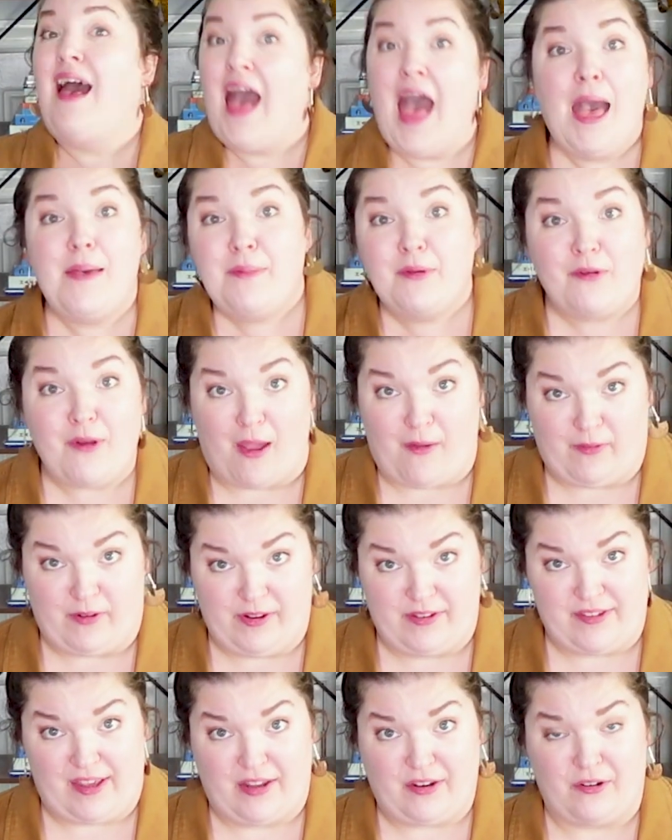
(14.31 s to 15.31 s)
I'm a graphic
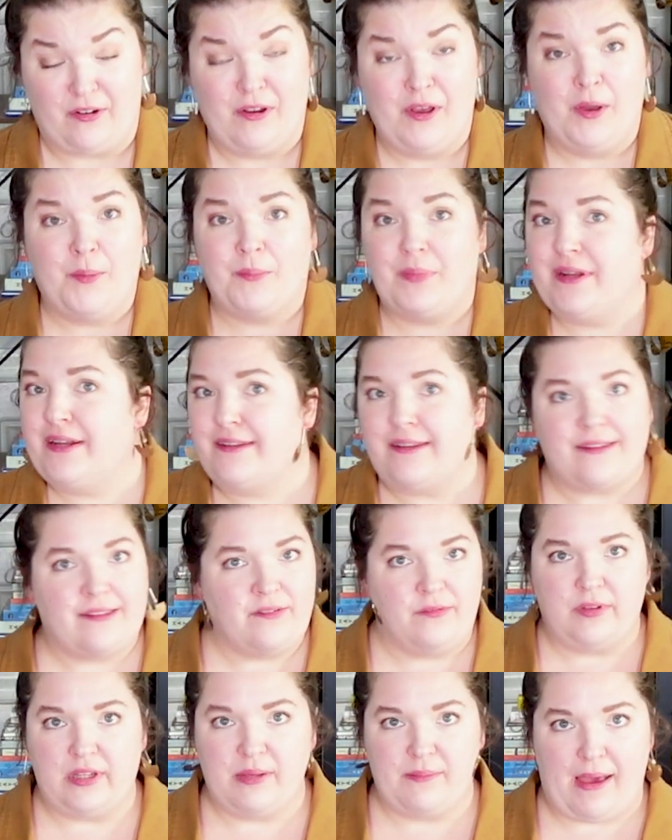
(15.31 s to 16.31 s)
designer, but it
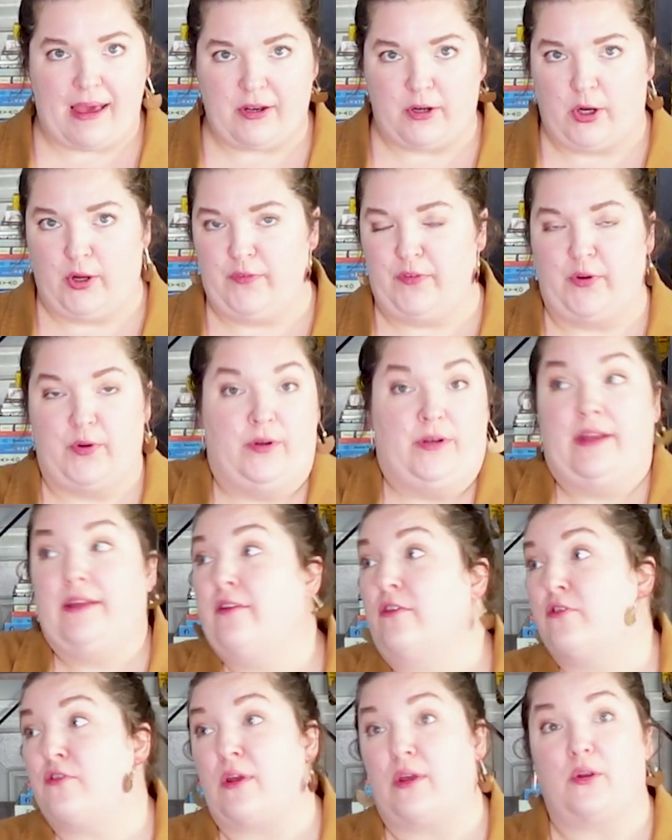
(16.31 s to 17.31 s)
doesn't really matter if you're an
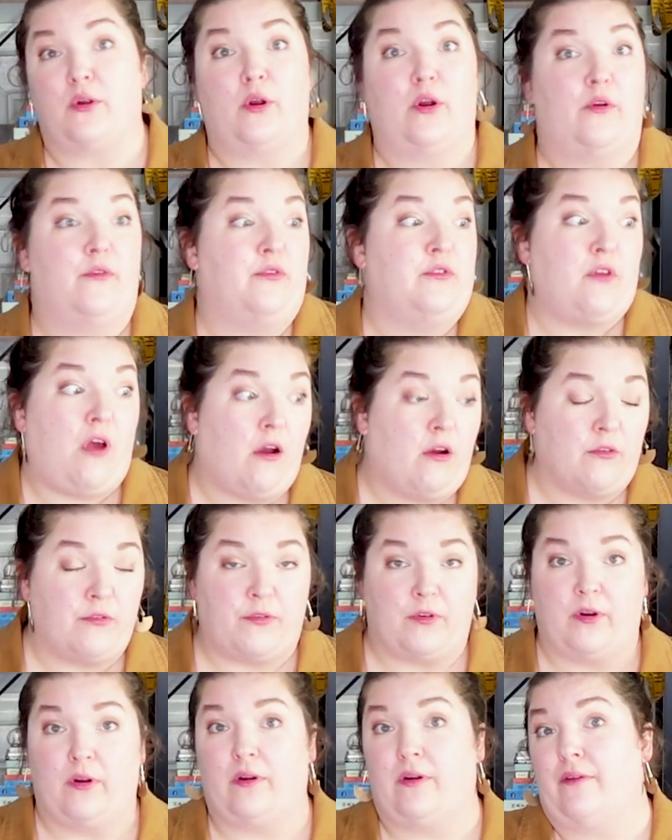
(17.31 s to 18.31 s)
illustrator or
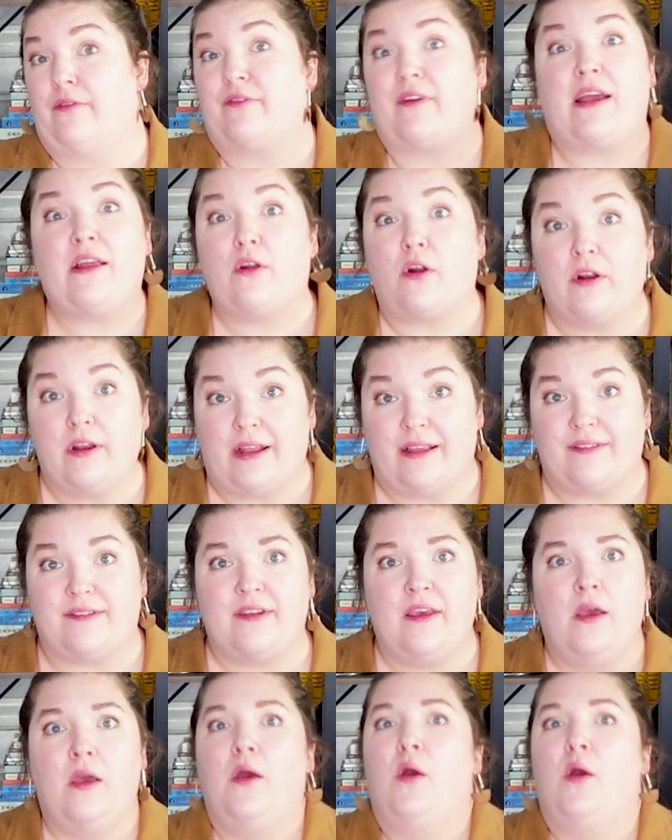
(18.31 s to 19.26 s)
photographer or fine artist.